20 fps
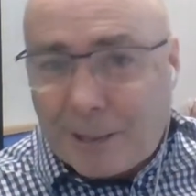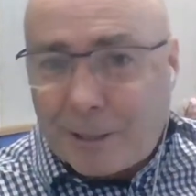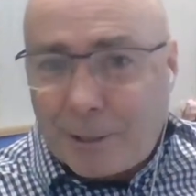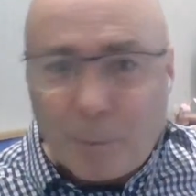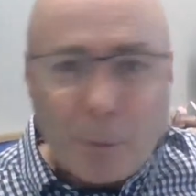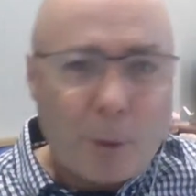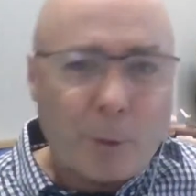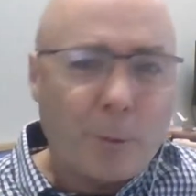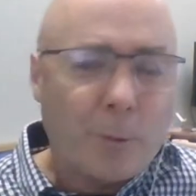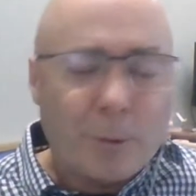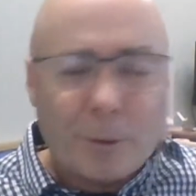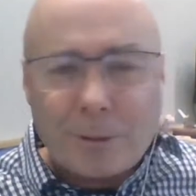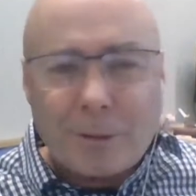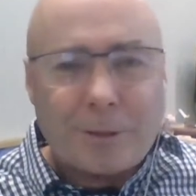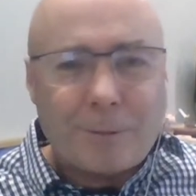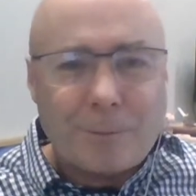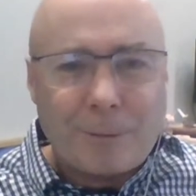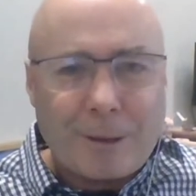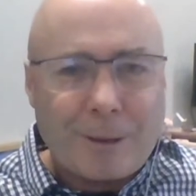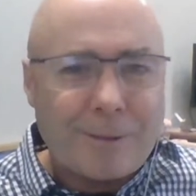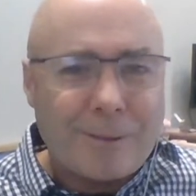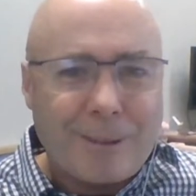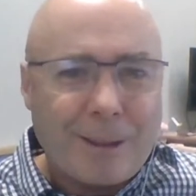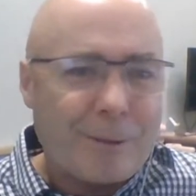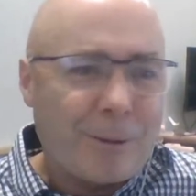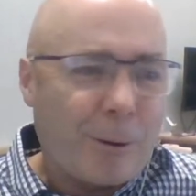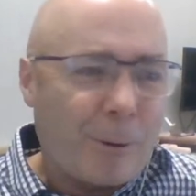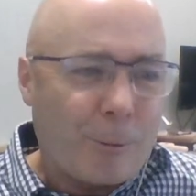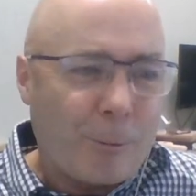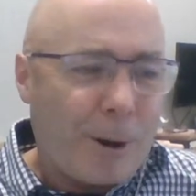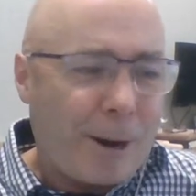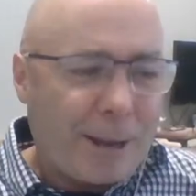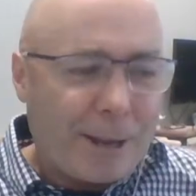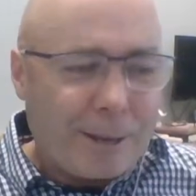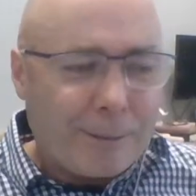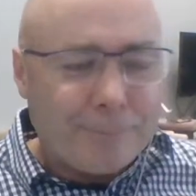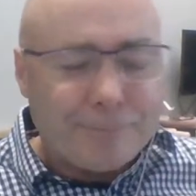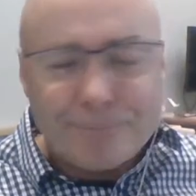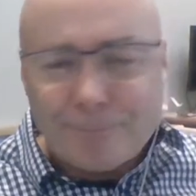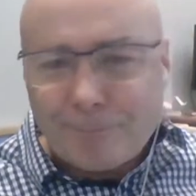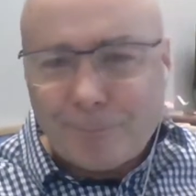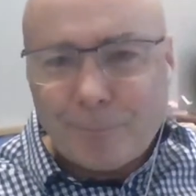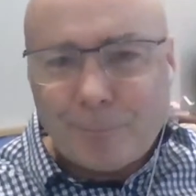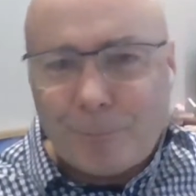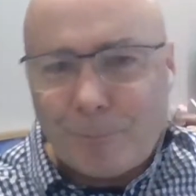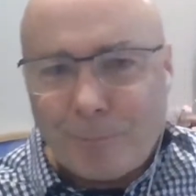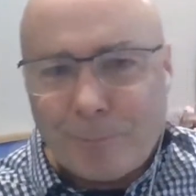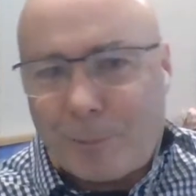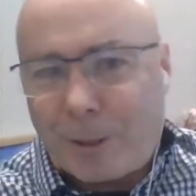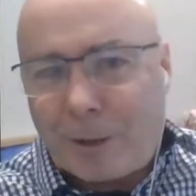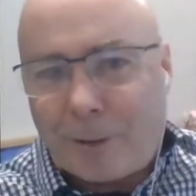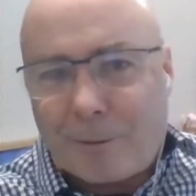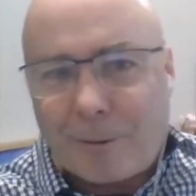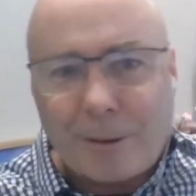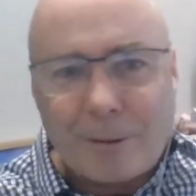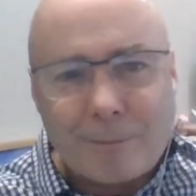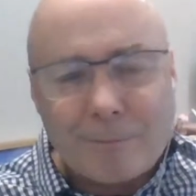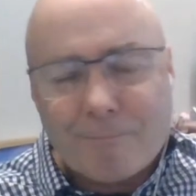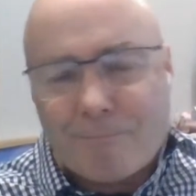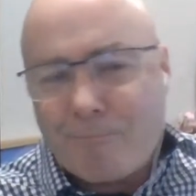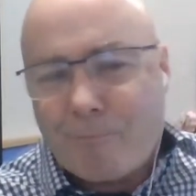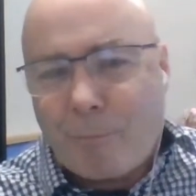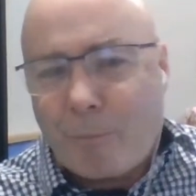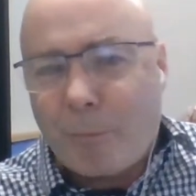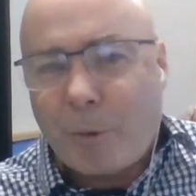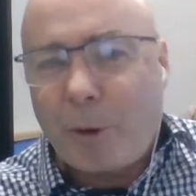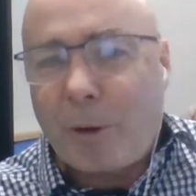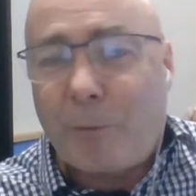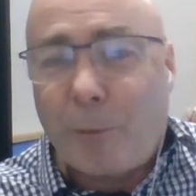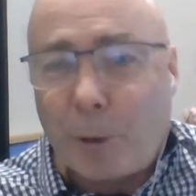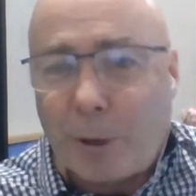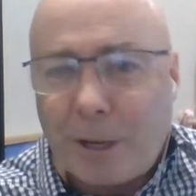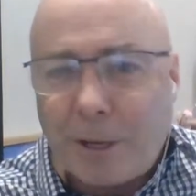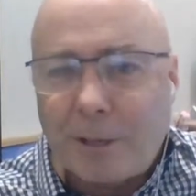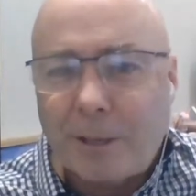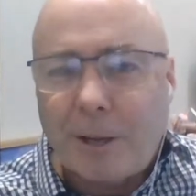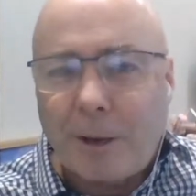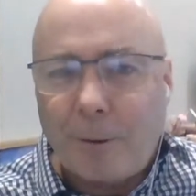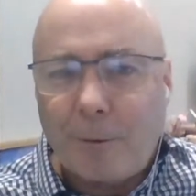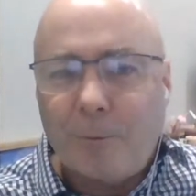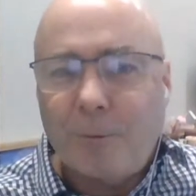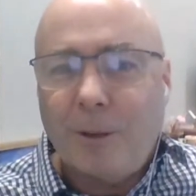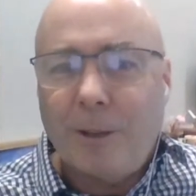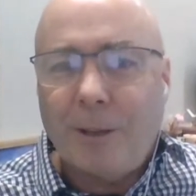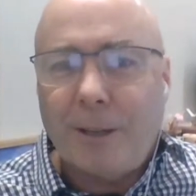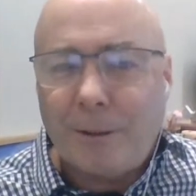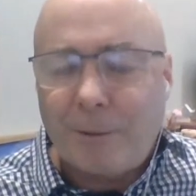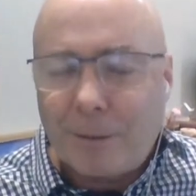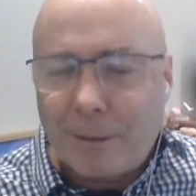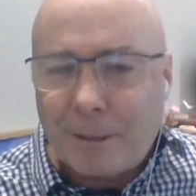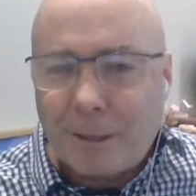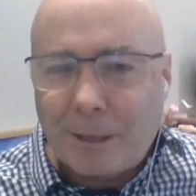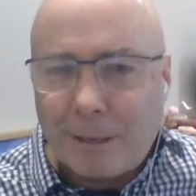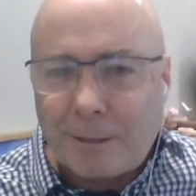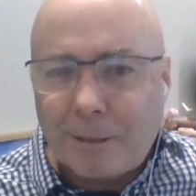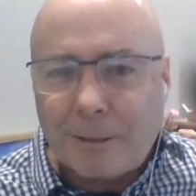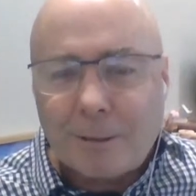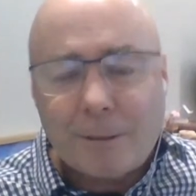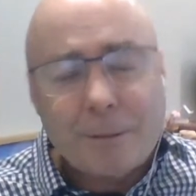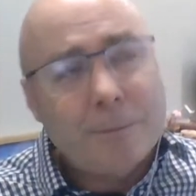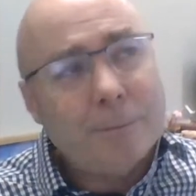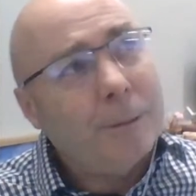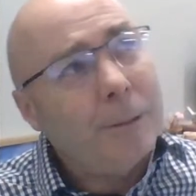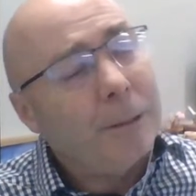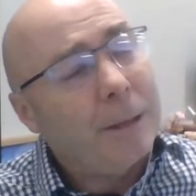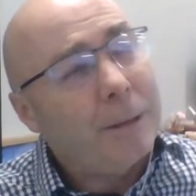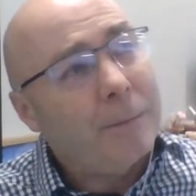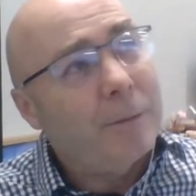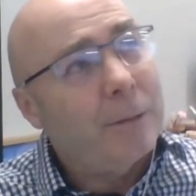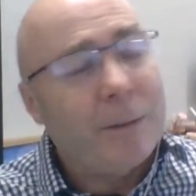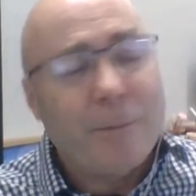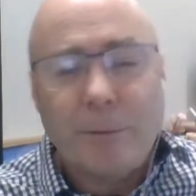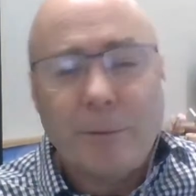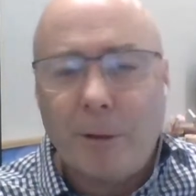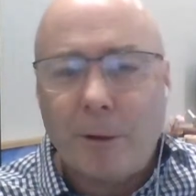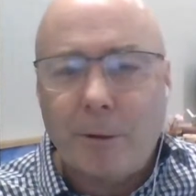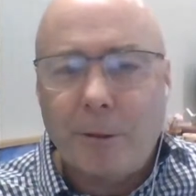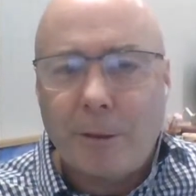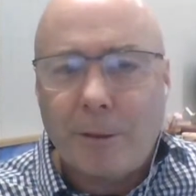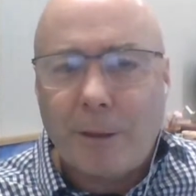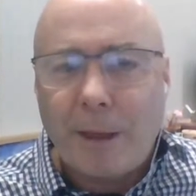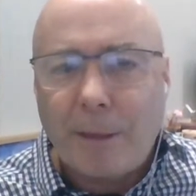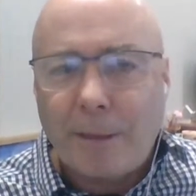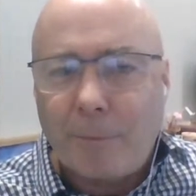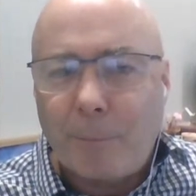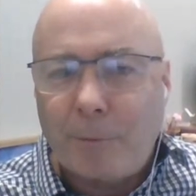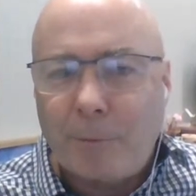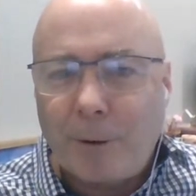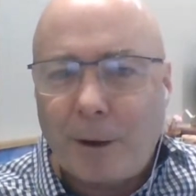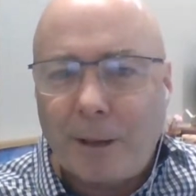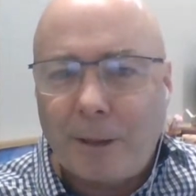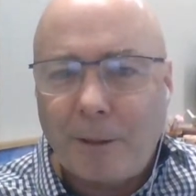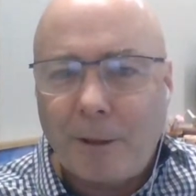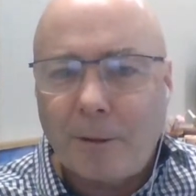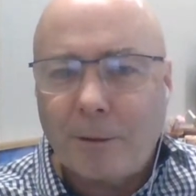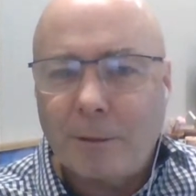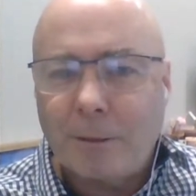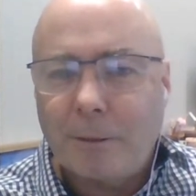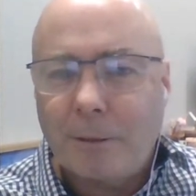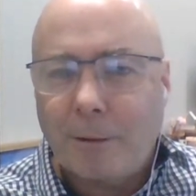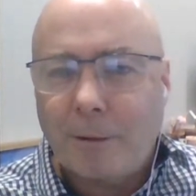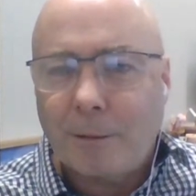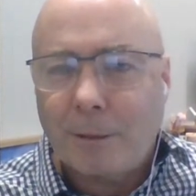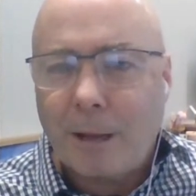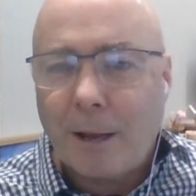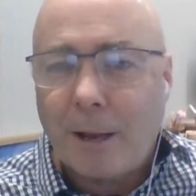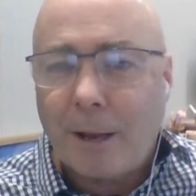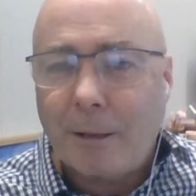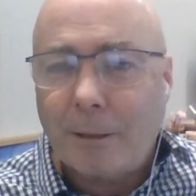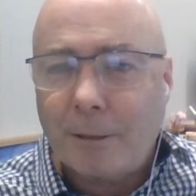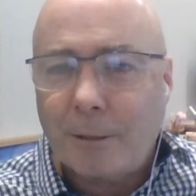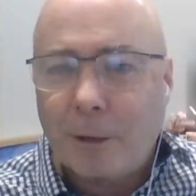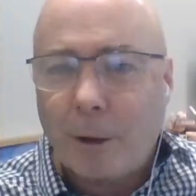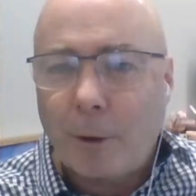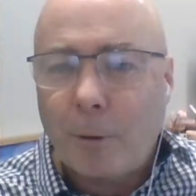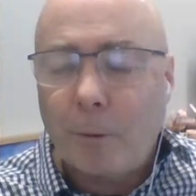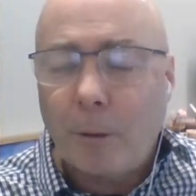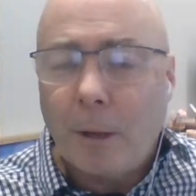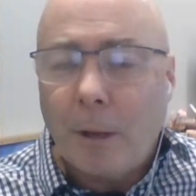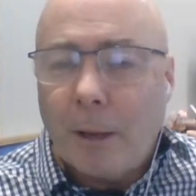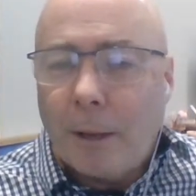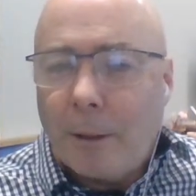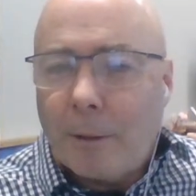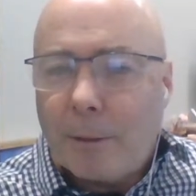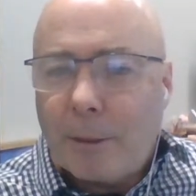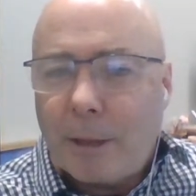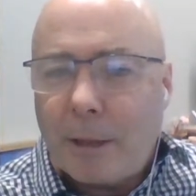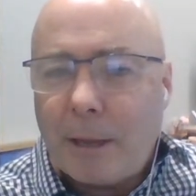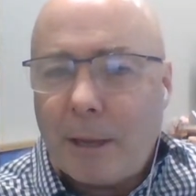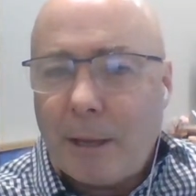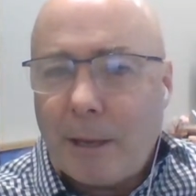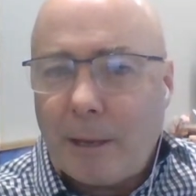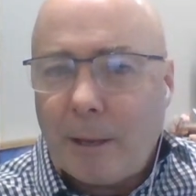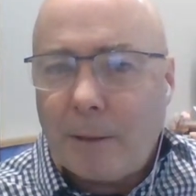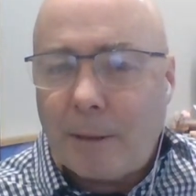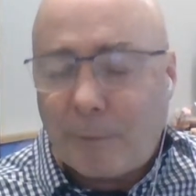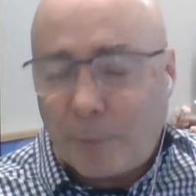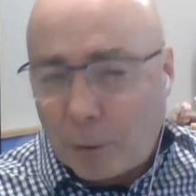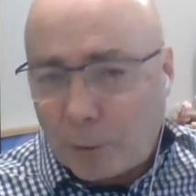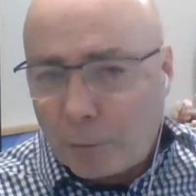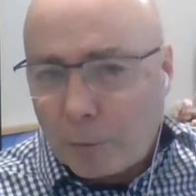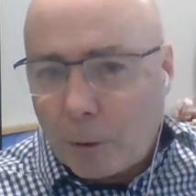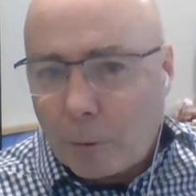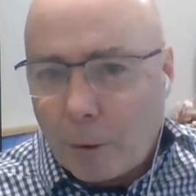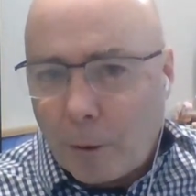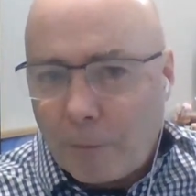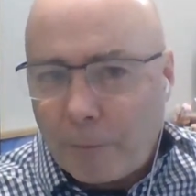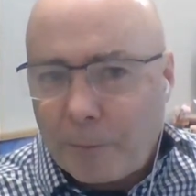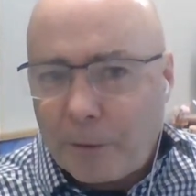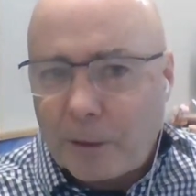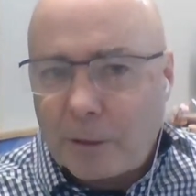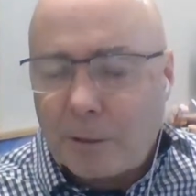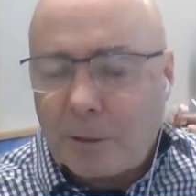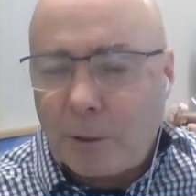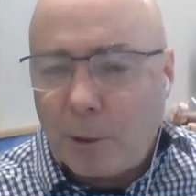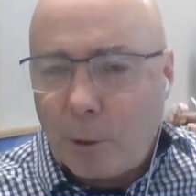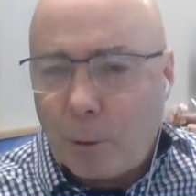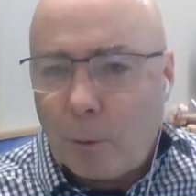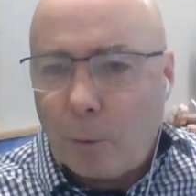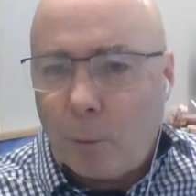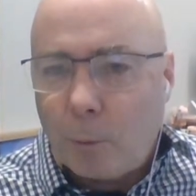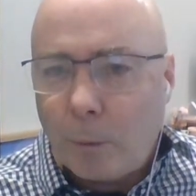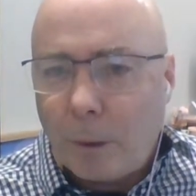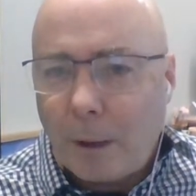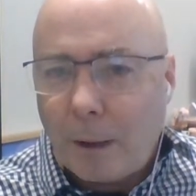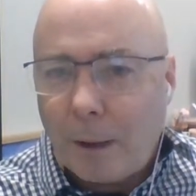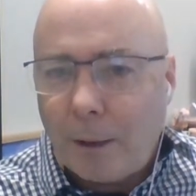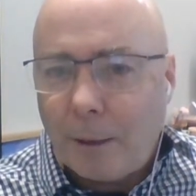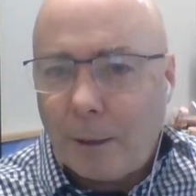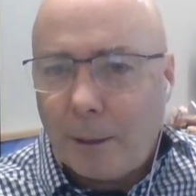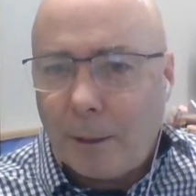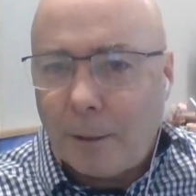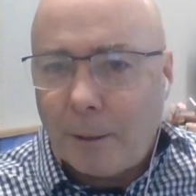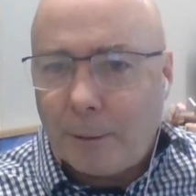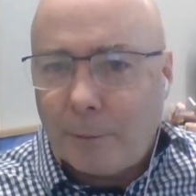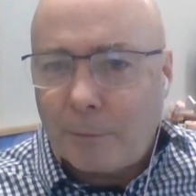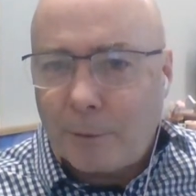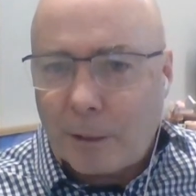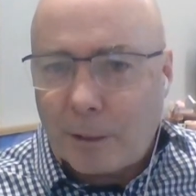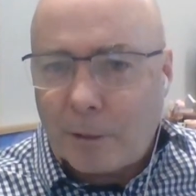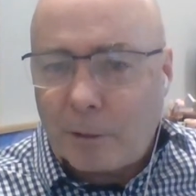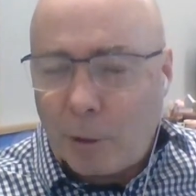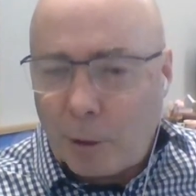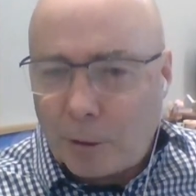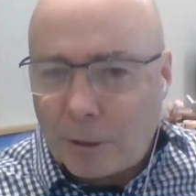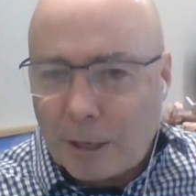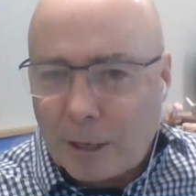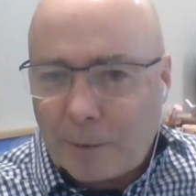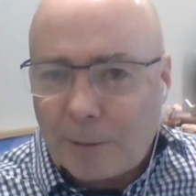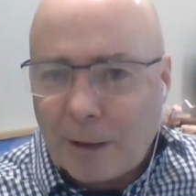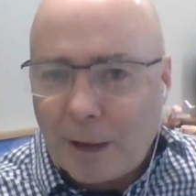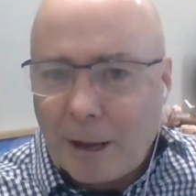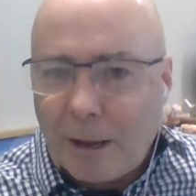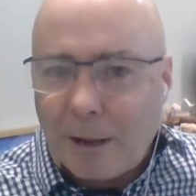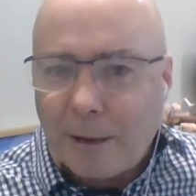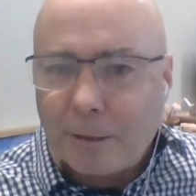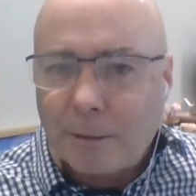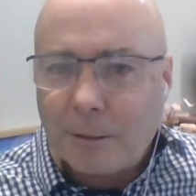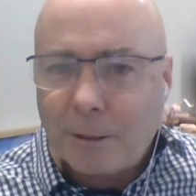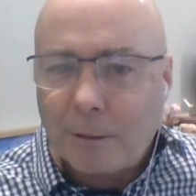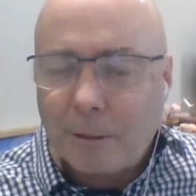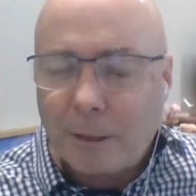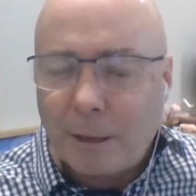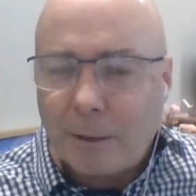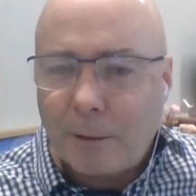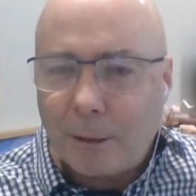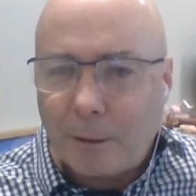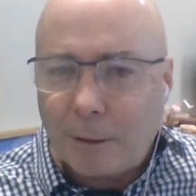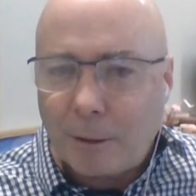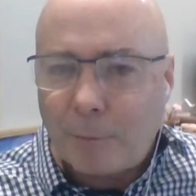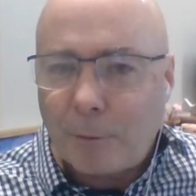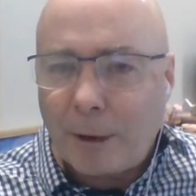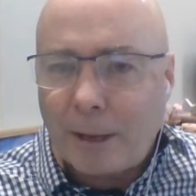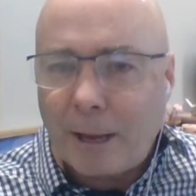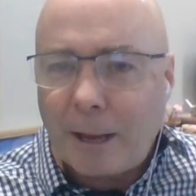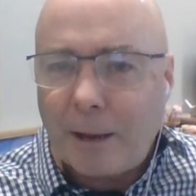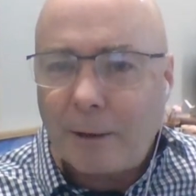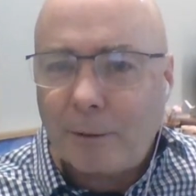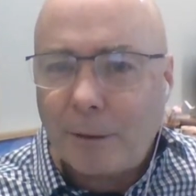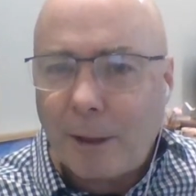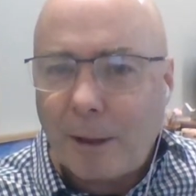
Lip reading: the models that they were running, 3-4 years ago really is well, even longer than that, they've been running those cars. So they've just rolled off this new set of cars that they're running out.